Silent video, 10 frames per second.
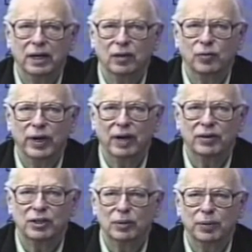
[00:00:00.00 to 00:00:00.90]
And if we have
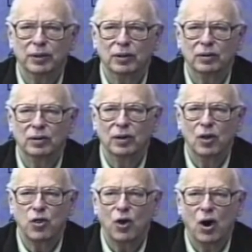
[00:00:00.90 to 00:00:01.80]
a typical
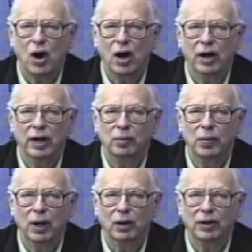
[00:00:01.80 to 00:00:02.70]
thaw
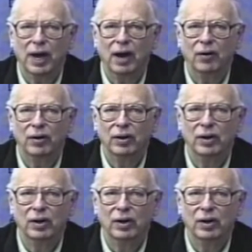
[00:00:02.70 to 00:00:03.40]
and meltdown,